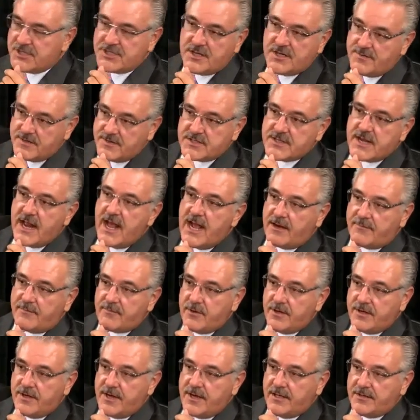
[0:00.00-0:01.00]
put you in the stock
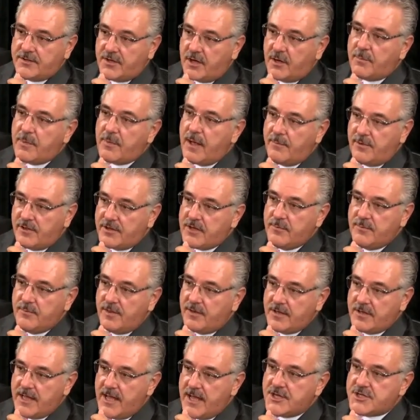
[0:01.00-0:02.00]
for a day, a little public
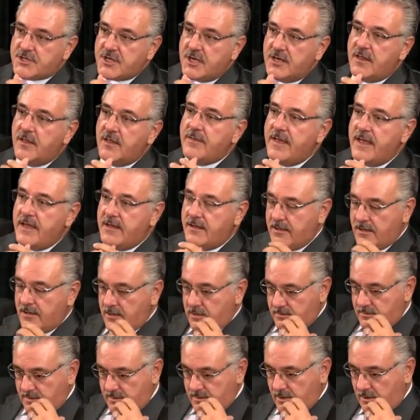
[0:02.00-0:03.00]
humiliation, and then they,
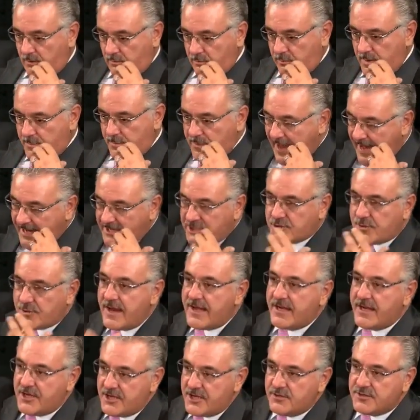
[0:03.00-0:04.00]

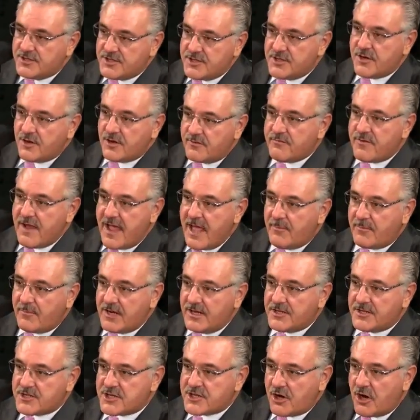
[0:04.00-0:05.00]
repatriated you to your
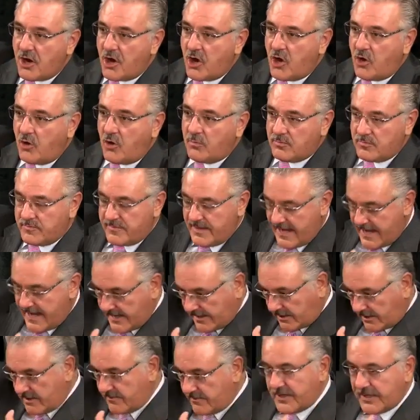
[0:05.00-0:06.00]
family and to your home. They
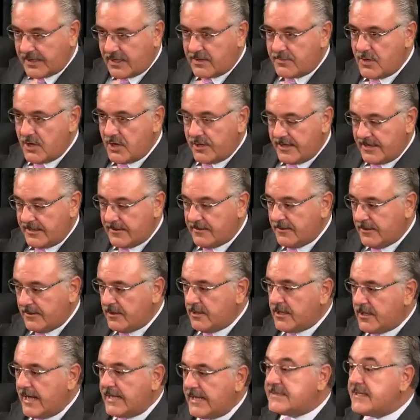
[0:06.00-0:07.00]
had to live in a community.
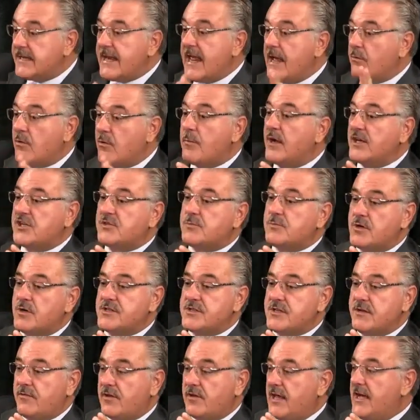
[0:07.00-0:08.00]
And today we're much
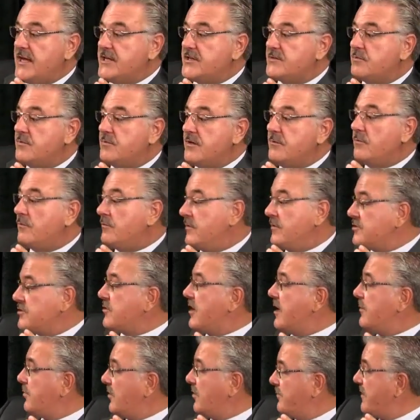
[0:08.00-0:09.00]
more civilized. We
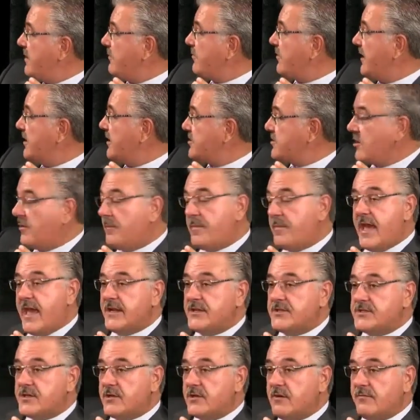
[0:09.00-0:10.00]
try and put people like Joe
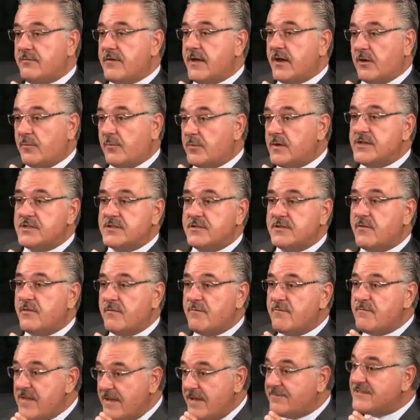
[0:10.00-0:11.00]
Bannister in federal prison
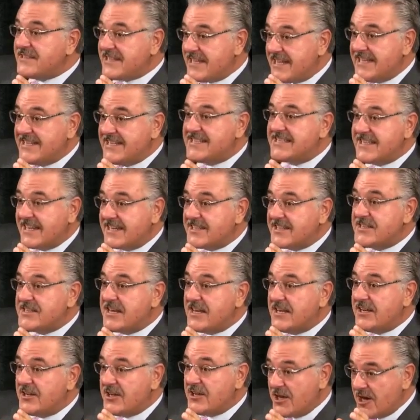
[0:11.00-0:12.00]
for 15,
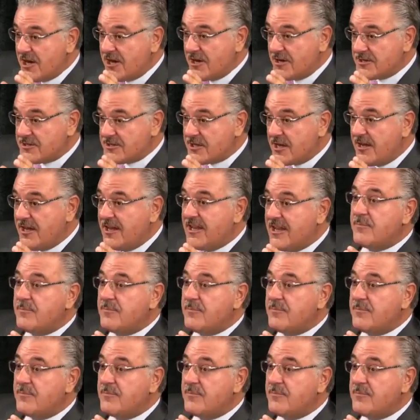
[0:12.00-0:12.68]
16 years.